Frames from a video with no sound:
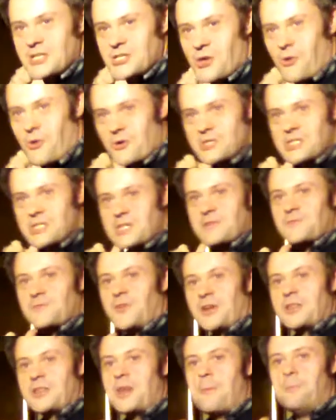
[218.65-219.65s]
George,
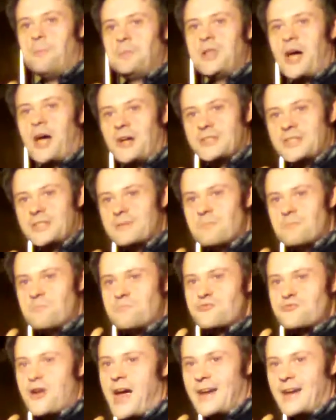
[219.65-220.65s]
"full of the blood
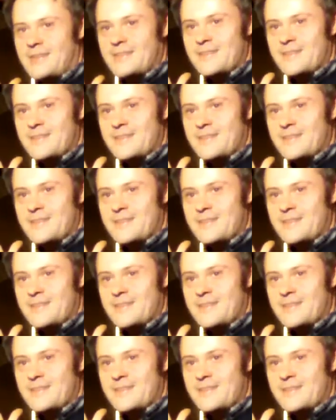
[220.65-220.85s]
and bread."